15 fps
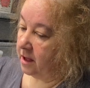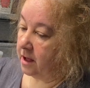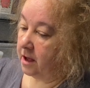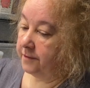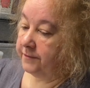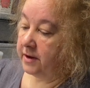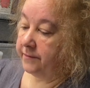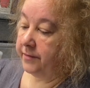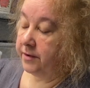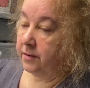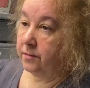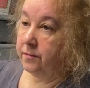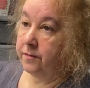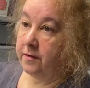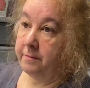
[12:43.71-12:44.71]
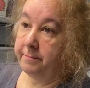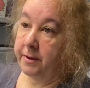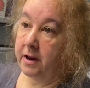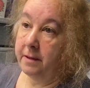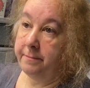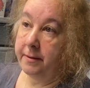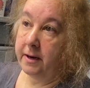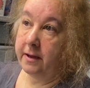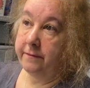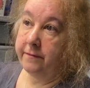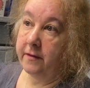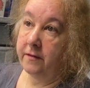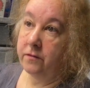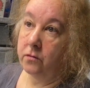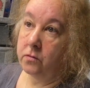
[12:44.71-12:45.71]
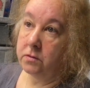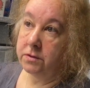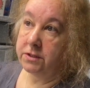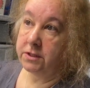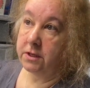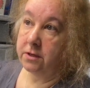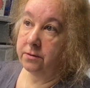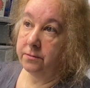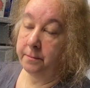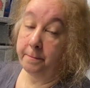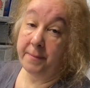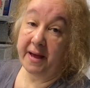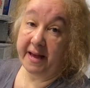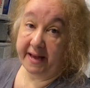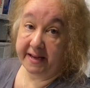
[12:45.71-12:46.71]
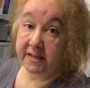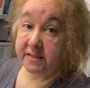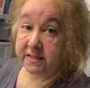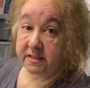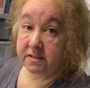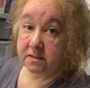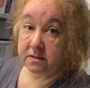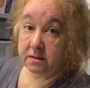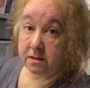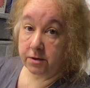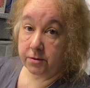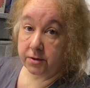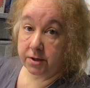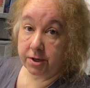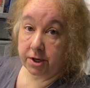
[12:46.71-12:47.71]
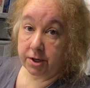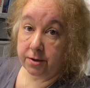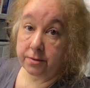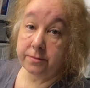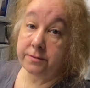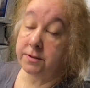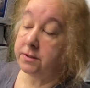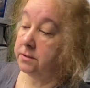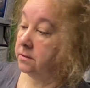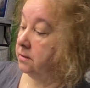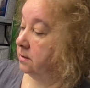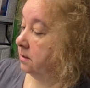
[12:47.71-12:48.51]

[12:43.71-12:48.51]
I've never used it, but I believe there's also pastes that you can use.